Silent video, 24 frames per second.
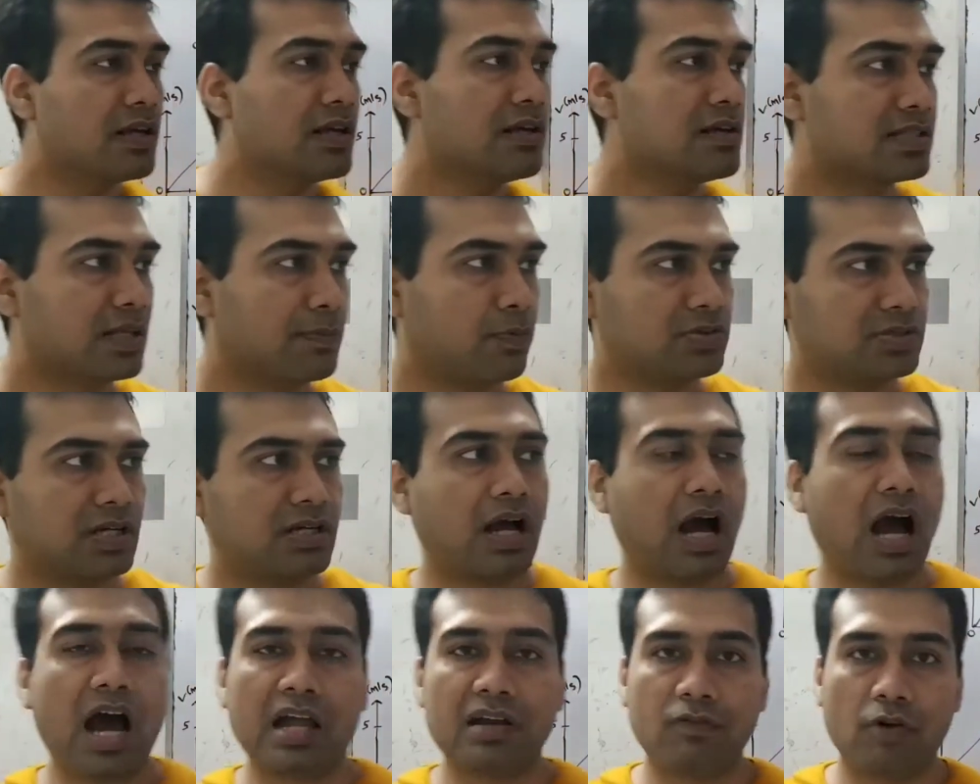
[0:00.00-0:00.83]
suppose a
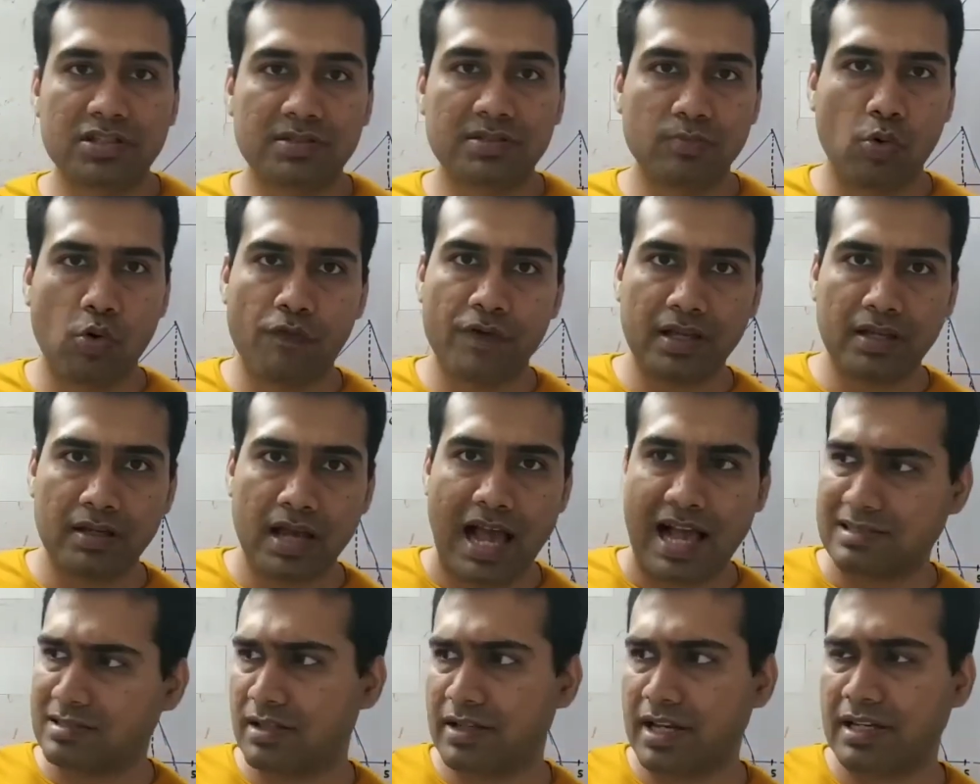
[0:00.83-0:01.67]
car was moving,
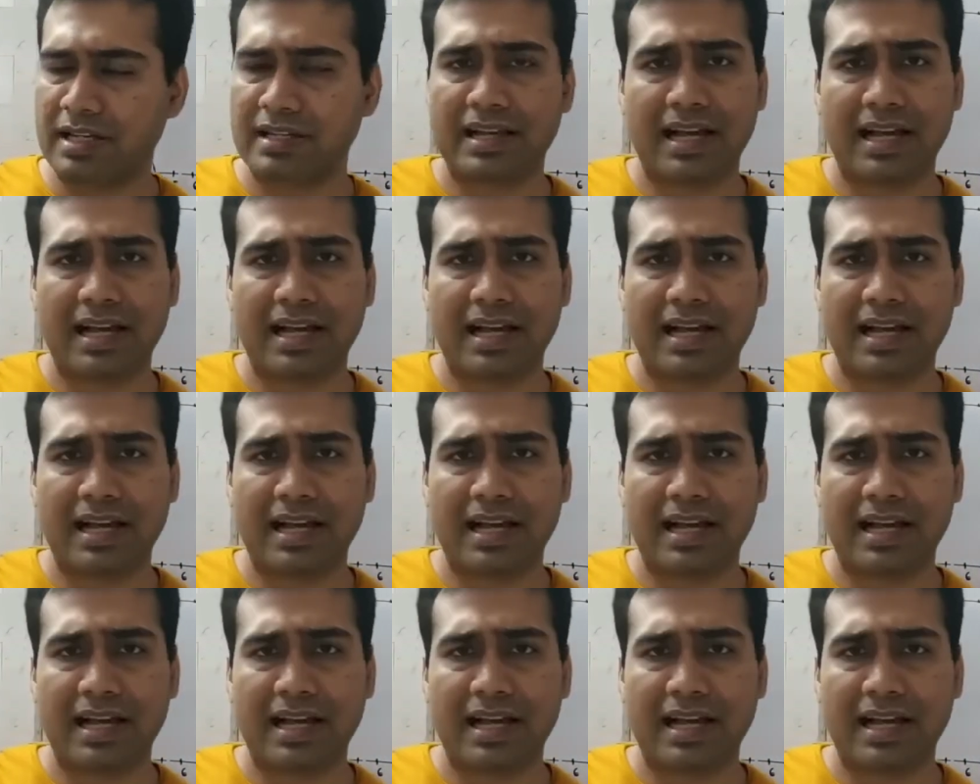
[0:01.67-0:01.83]
accelerating,